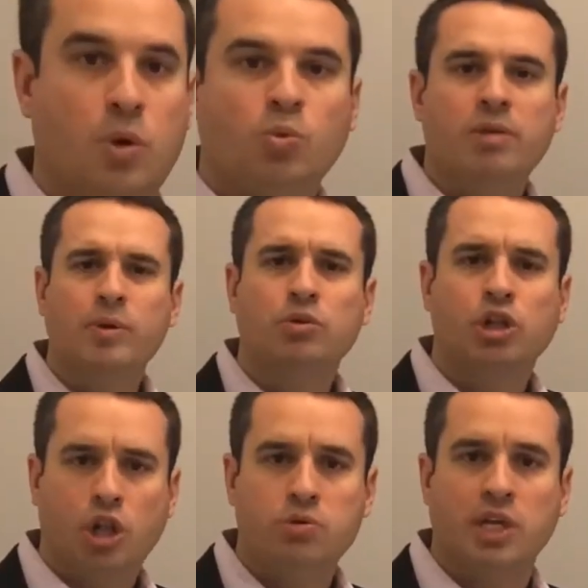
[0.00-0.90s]
What about
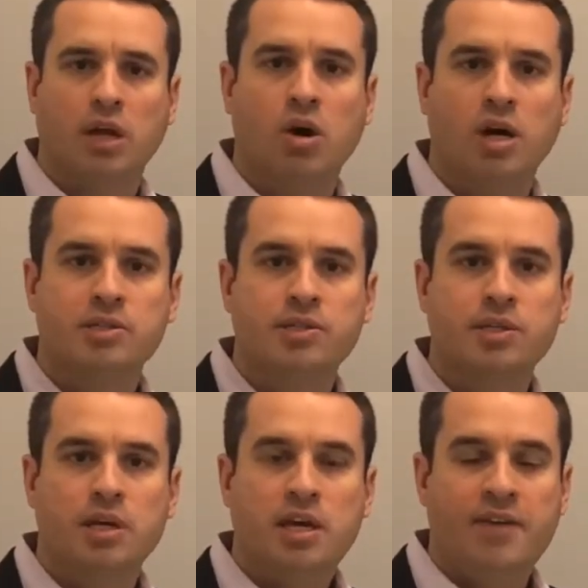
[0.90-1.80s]
closing
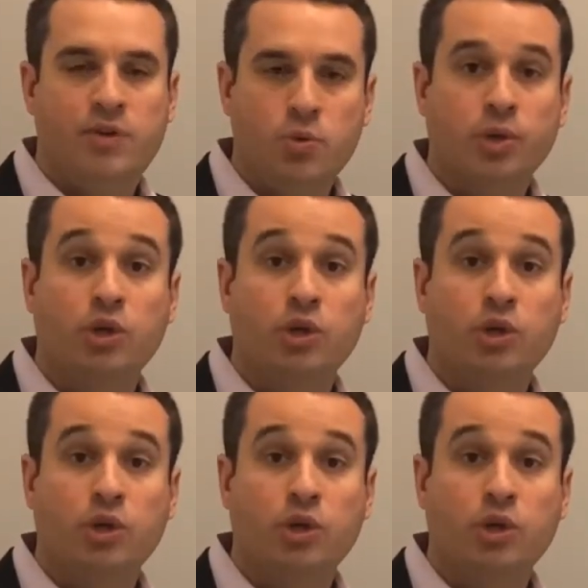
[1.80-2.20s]
costs? If you were